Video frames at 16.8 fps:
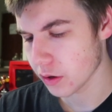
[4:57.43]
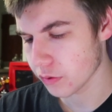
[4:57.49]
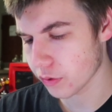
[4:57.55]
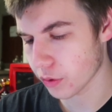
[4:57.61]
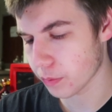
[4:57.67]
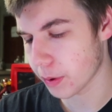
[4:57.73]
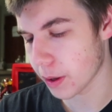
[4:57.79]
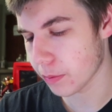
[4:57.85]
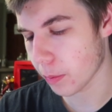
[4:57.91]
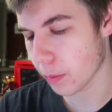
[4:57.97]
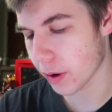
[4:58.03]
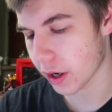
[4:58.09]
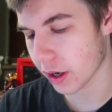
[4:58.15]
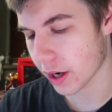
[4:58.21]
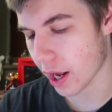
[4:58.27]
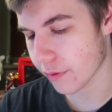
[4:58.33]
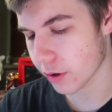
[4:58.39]
for people
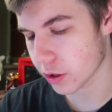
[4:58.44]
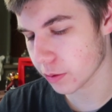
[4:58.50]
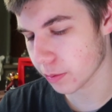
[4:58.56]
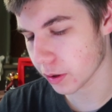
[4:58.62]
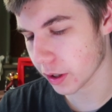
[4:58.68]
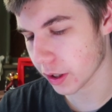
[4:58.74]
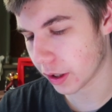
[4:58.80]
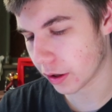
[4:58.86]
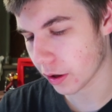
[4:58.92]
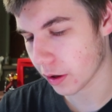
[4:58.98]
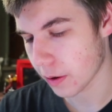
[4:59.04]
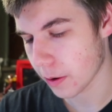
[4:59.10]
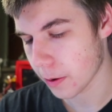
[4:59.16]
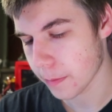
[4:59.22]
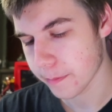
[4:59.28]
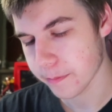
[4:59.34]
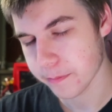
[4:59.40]
putting an average, but like,
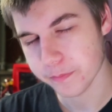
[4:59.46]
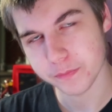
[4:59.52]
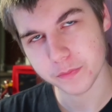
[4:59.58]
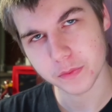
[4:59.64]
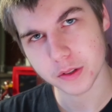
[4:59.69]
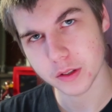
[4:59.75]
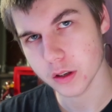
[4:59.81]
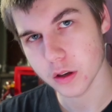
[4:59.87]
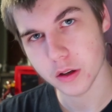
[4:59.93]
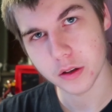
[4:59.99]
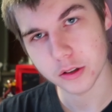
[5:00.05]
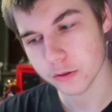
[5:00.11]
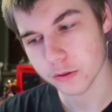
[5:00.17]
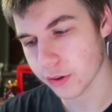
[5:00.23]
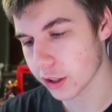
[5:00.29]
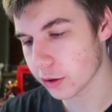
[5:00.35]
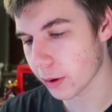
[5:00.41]

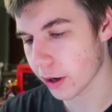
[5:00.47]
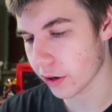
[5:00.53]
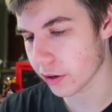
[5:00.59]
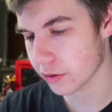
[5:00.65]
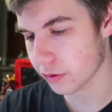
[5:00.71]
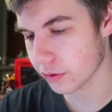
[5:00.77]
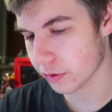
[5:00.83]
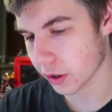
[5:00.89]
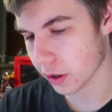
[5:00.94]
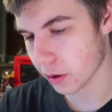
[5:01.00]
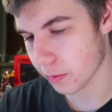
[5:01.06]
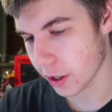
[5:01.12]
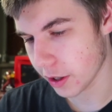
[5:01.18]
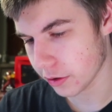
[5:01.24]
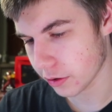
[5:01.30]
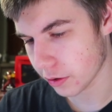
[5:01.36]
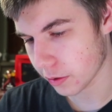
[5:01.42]
Fazeberry is freaking
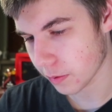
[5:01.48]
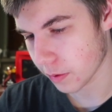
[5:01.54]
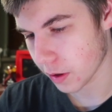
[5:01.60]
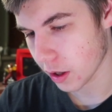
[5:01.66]
amazing.